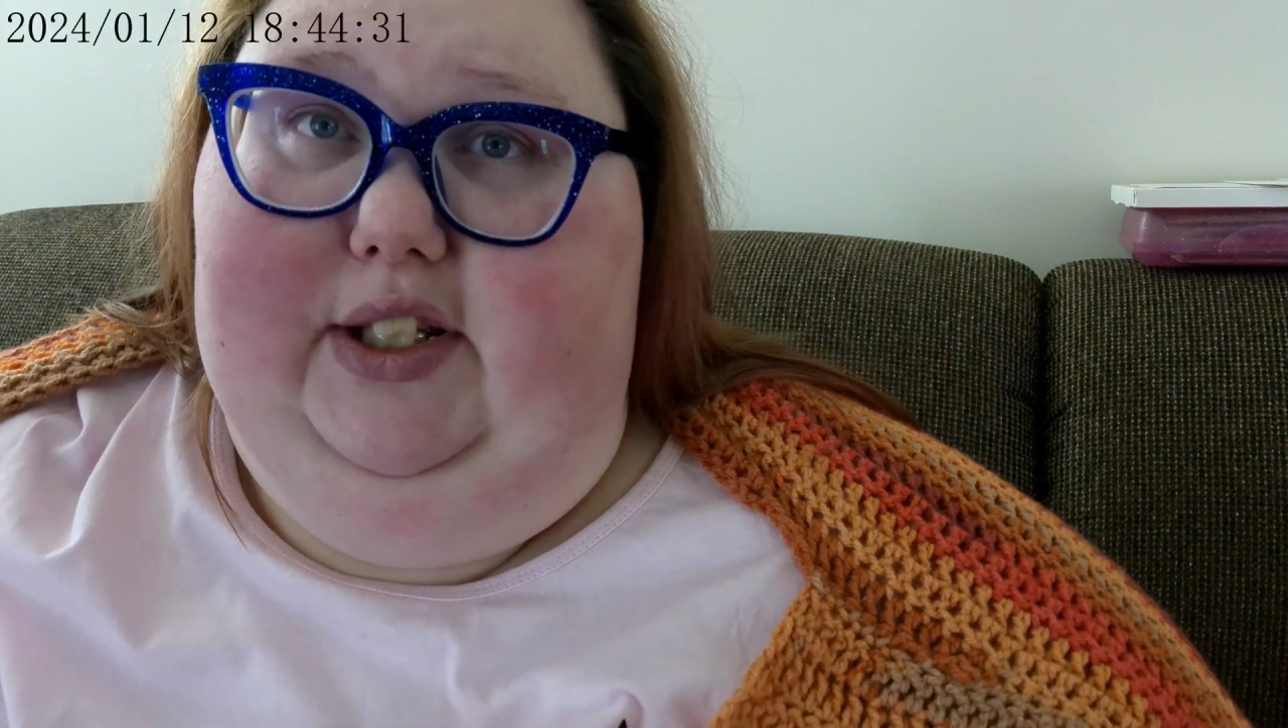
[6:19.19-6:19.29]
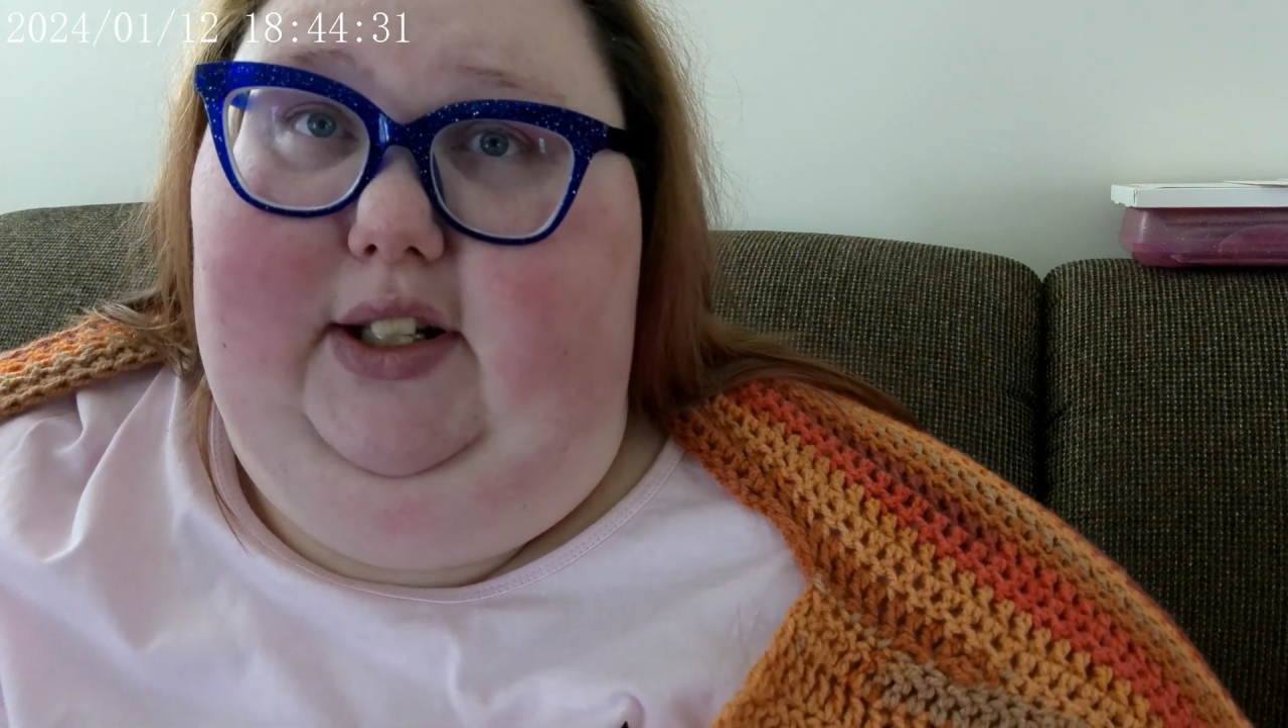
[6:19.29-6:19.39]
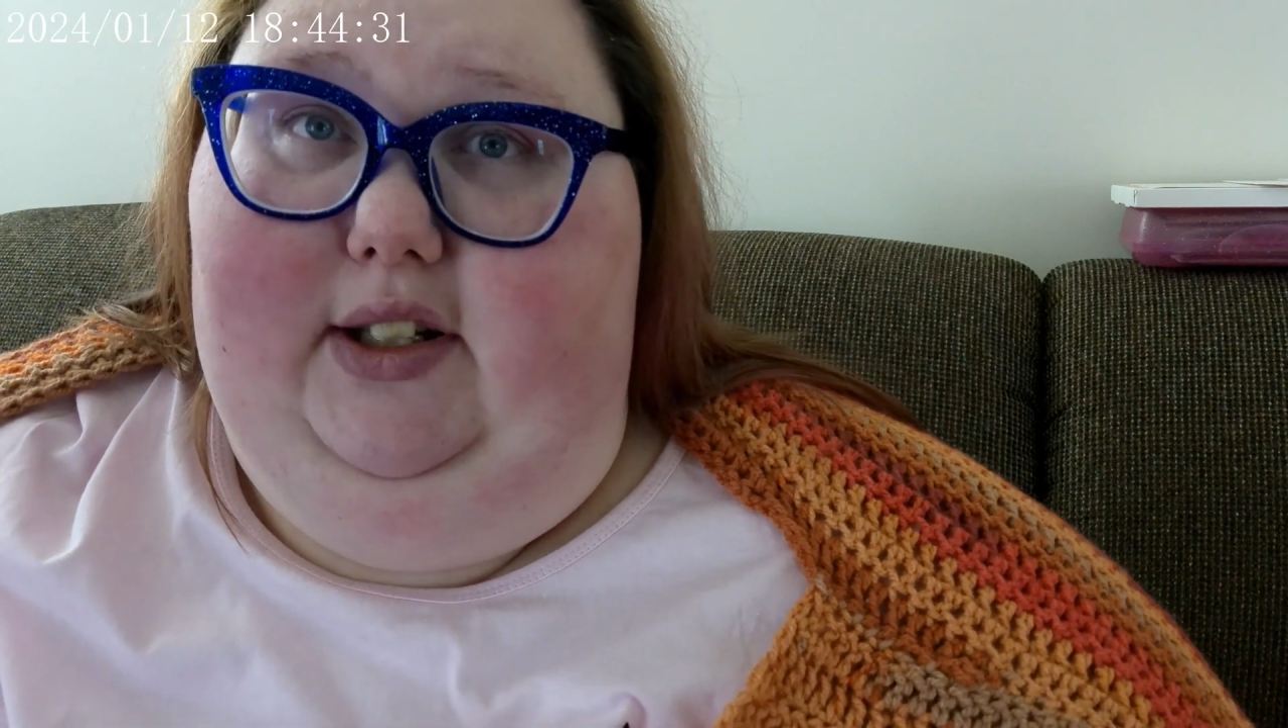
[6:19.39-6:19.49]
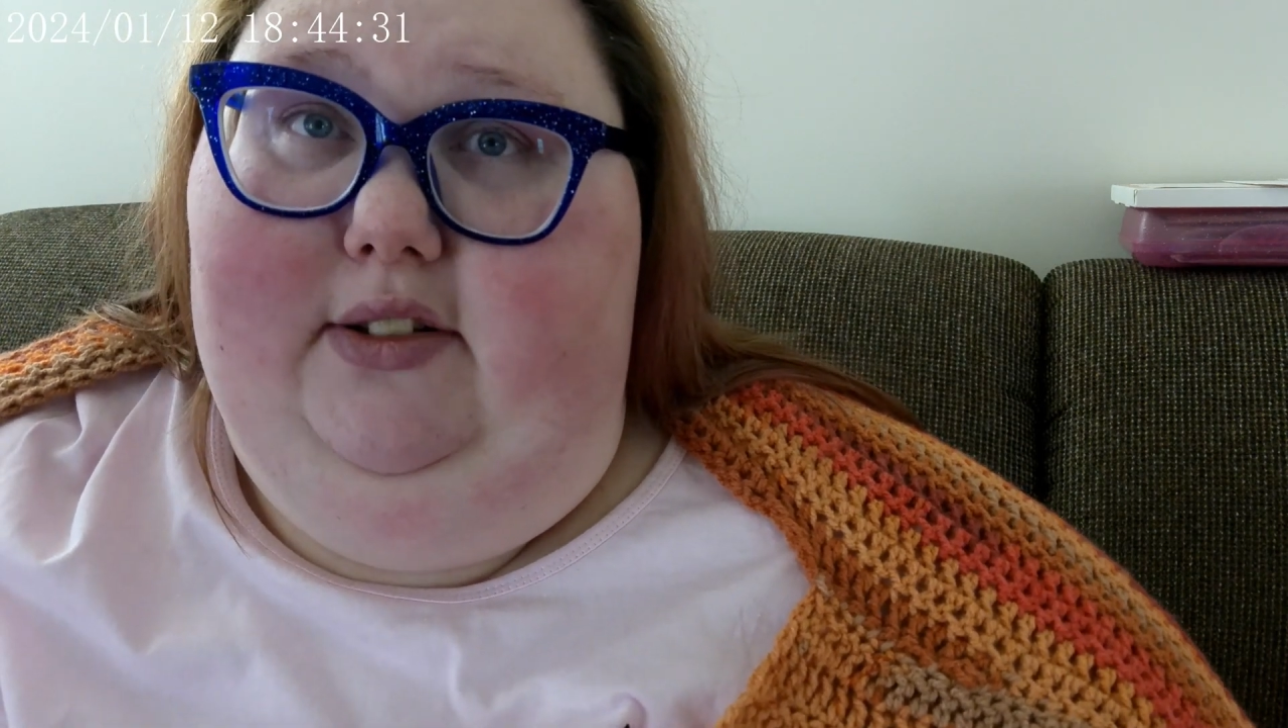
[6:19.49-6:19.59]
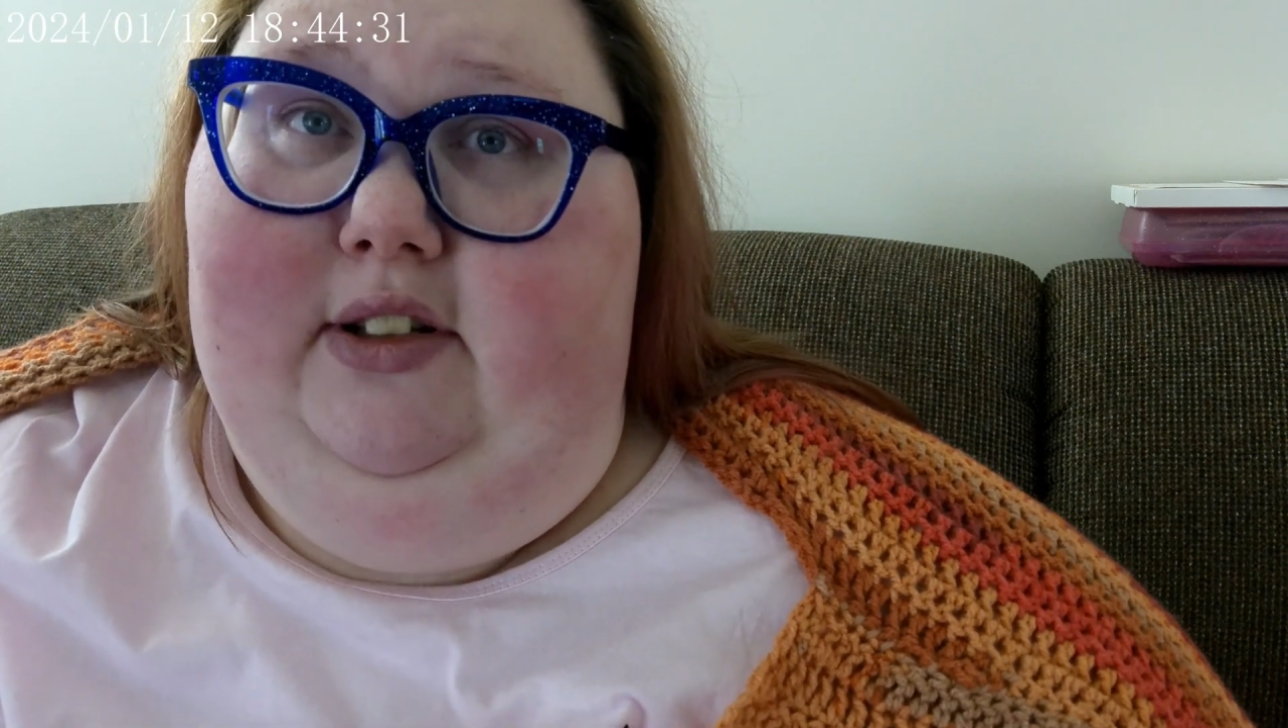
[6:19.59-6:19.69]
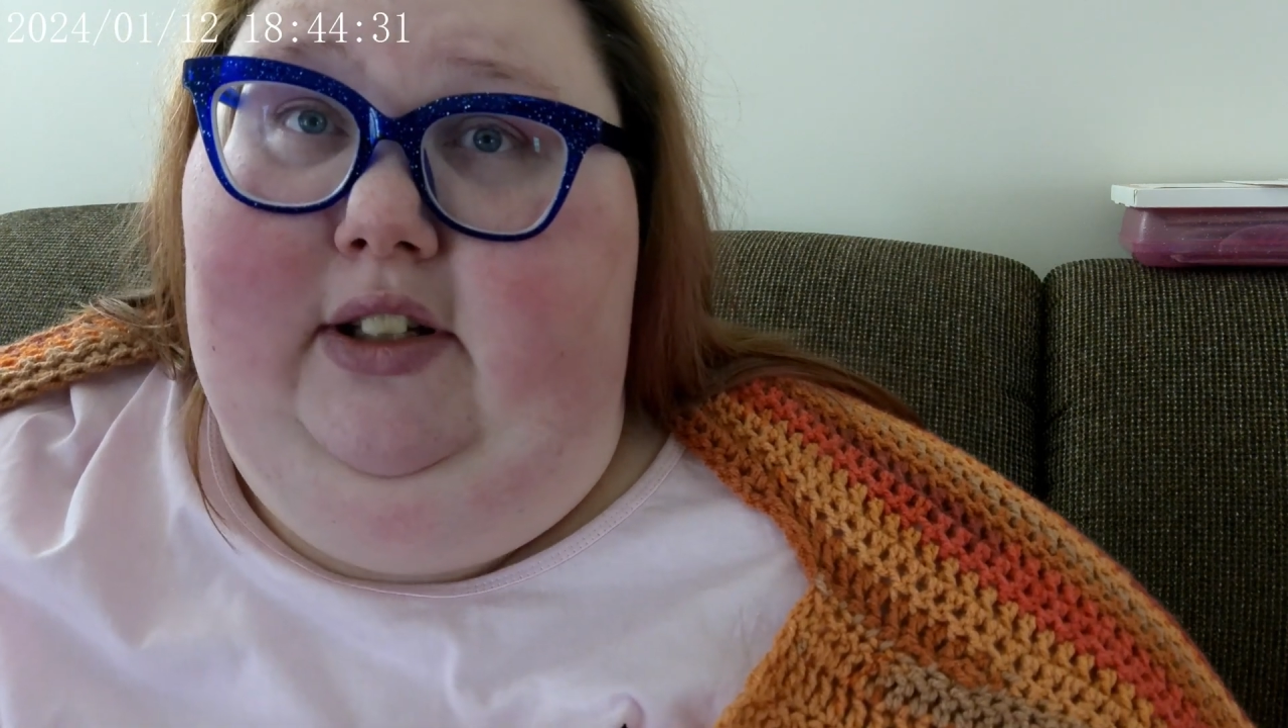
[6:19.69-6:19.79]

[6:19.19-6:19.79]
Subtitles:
yarn.